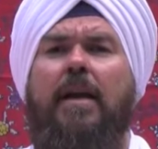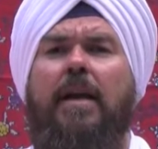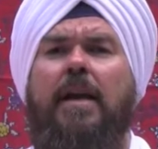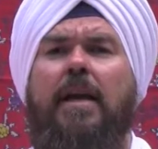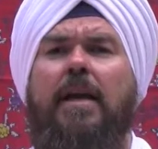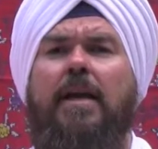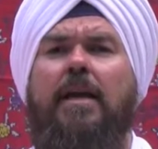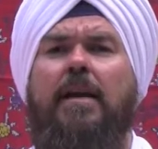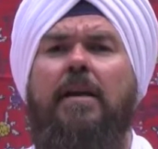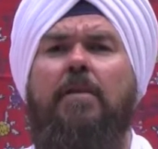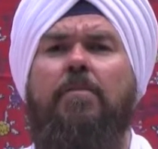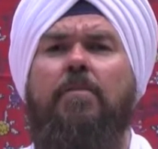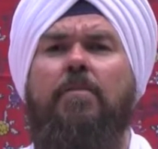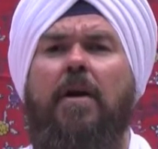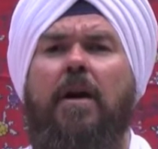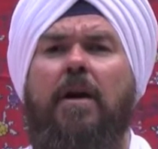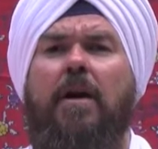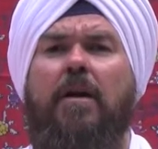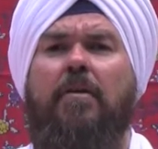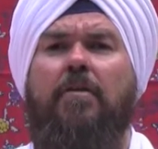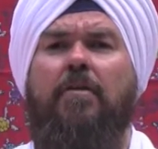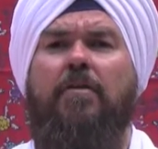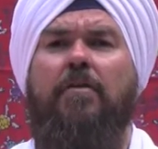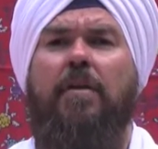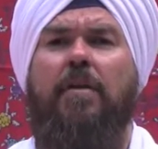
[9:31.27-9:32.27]
Eating by
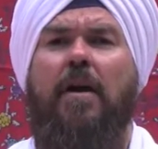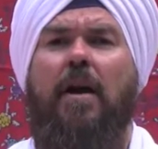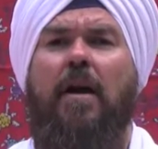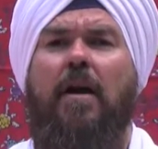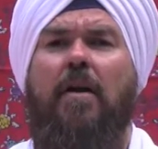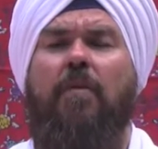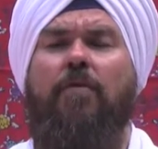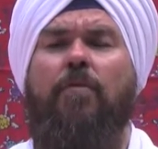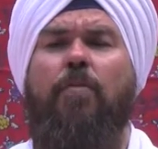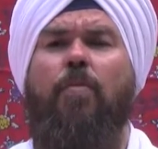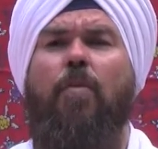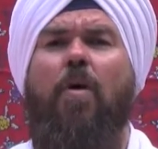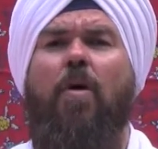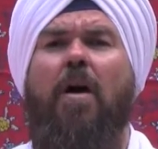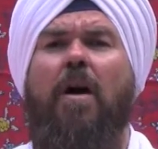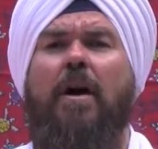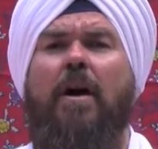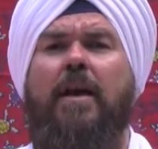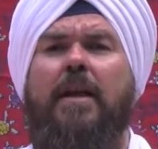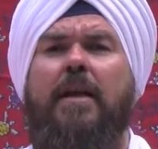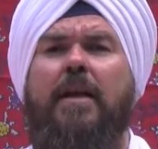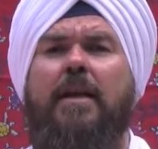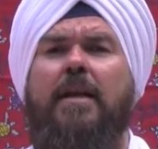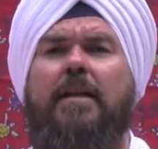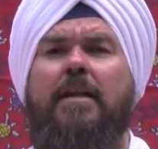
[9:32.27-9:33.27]
yourself,
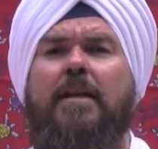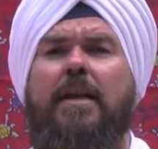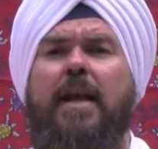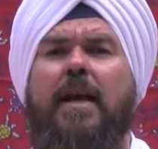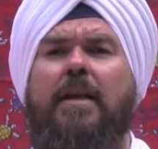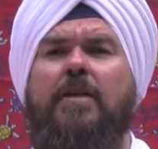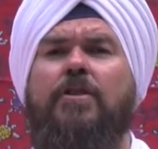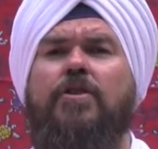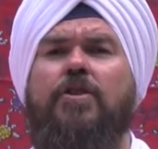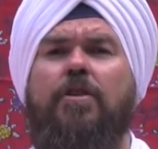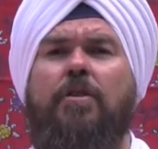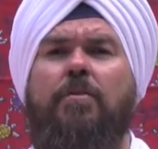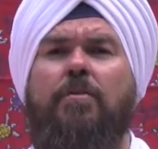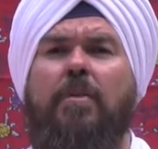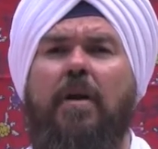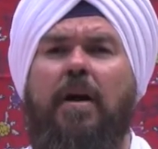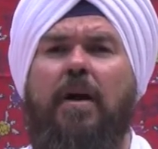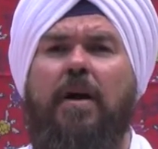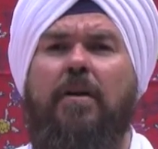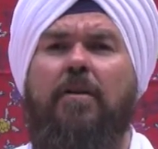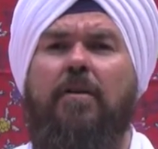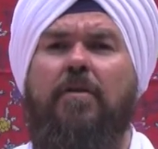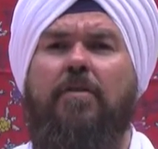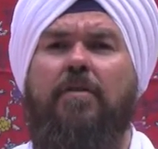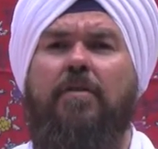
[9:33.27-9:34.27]
walking in nature
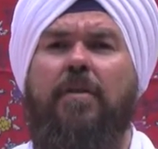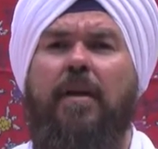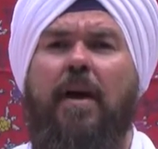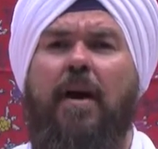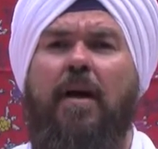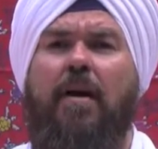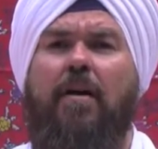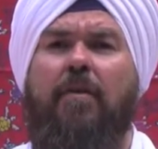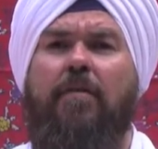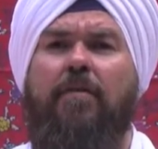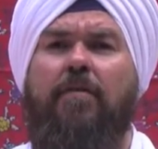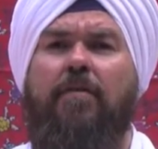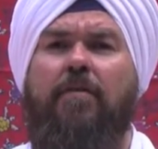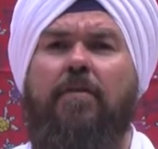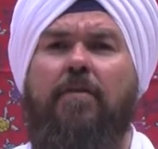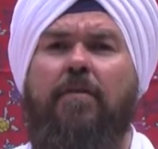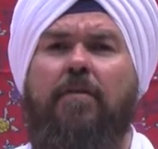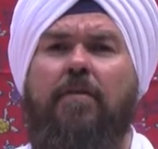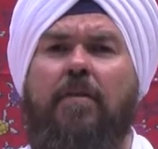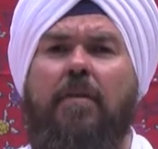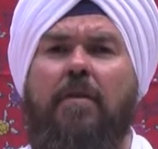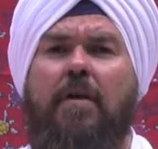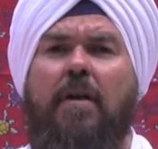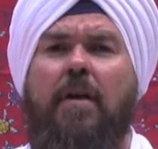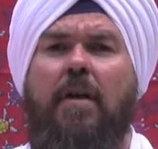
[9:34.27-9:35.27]
by yourself,
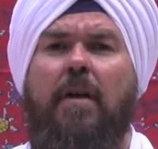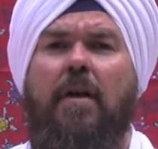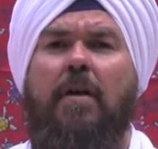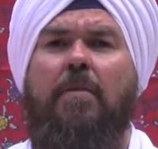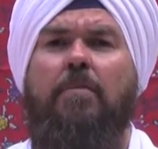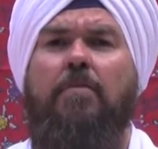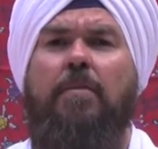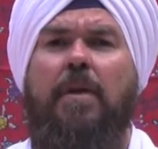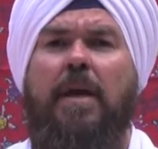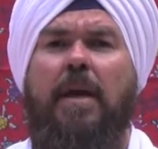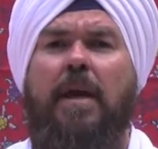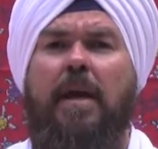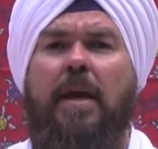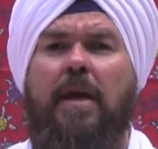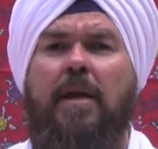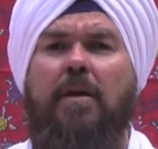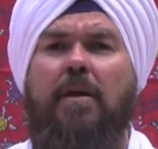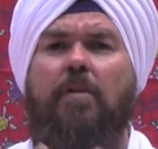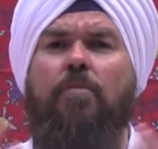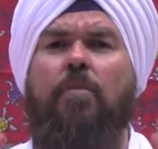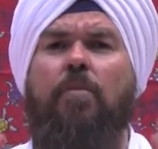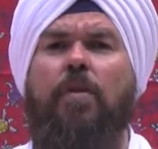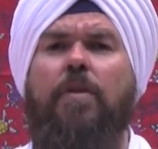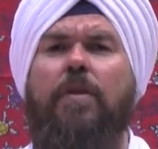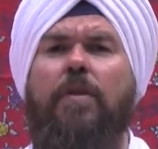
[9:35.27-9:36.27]

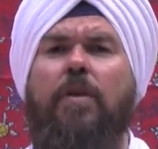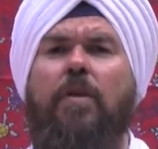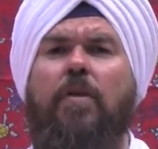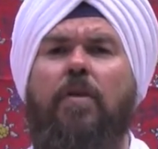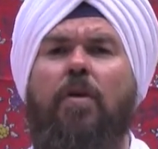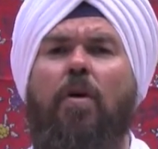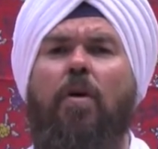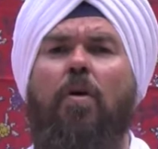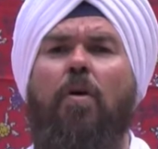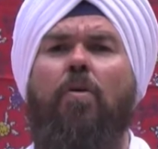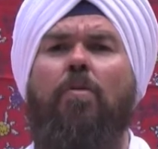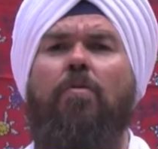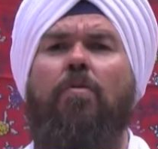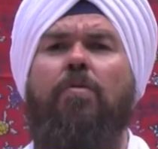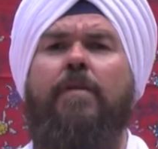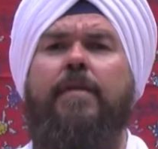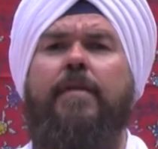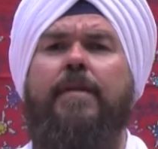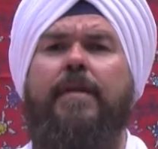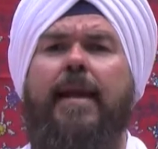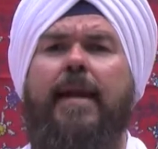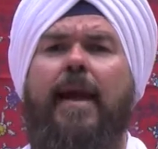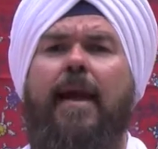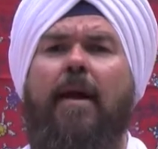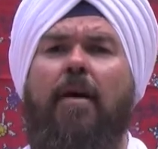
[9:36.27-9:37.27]
being with your own
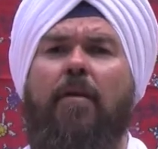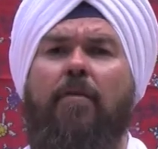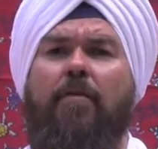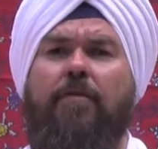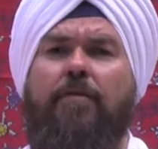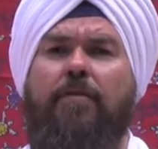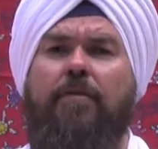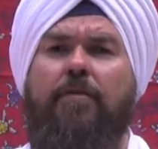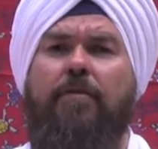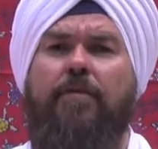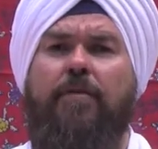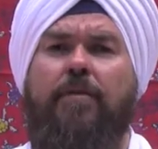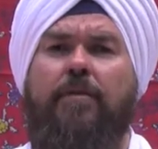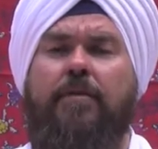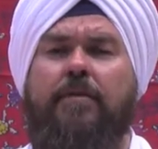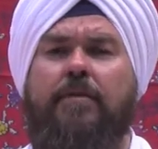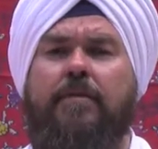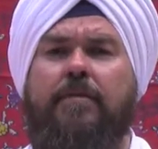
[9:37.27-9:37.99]
self.